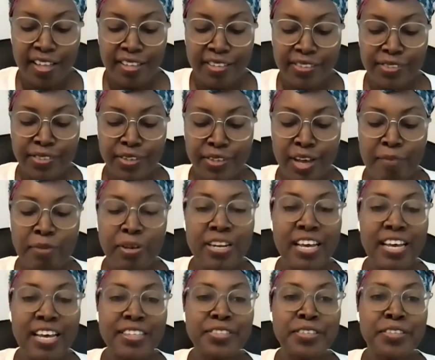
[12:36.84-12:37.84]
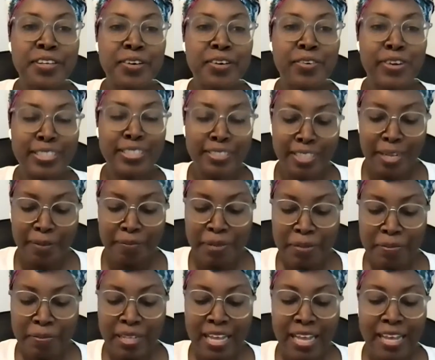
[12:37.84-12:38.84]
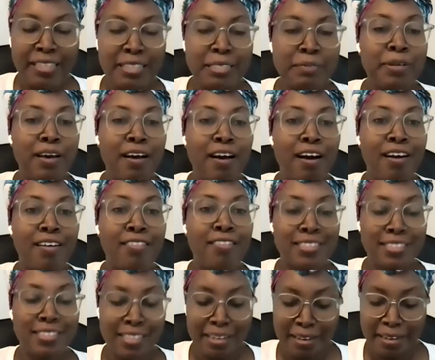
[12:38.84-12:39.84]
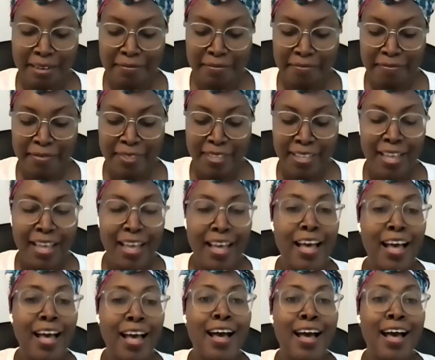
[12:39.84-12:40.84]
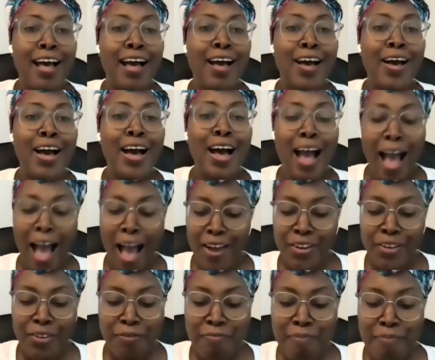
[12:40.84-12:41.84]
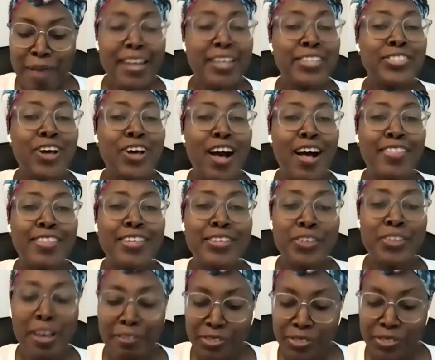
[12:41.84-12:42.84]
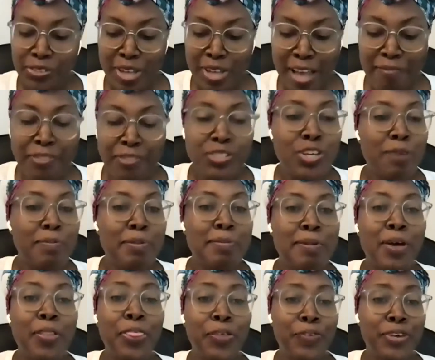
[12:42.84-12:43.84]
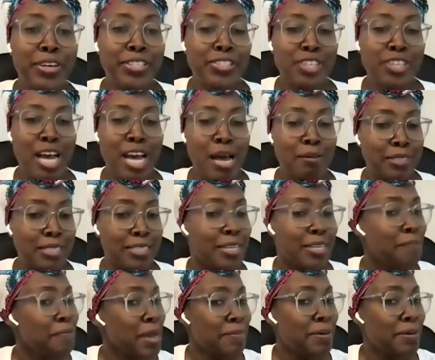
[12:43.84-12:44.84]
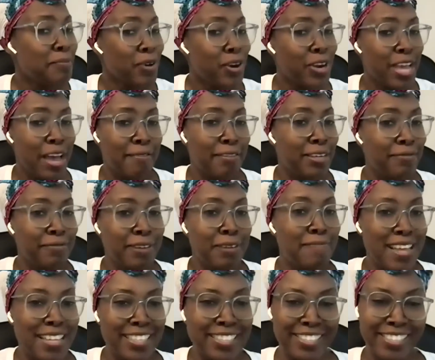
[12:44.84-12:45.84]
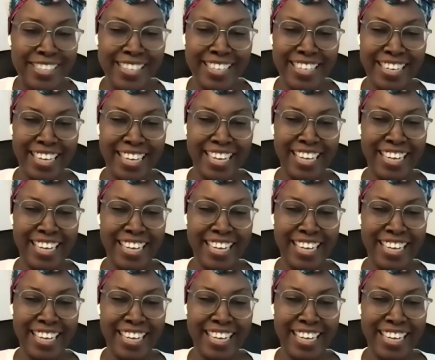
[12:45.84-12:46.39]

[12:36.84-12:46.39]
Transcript: So I'm going to ask you the question that people ask me all the time. Okay. How do you manage all the? You have, you have told me about three jobs, and there may be more you haven't even mentioned.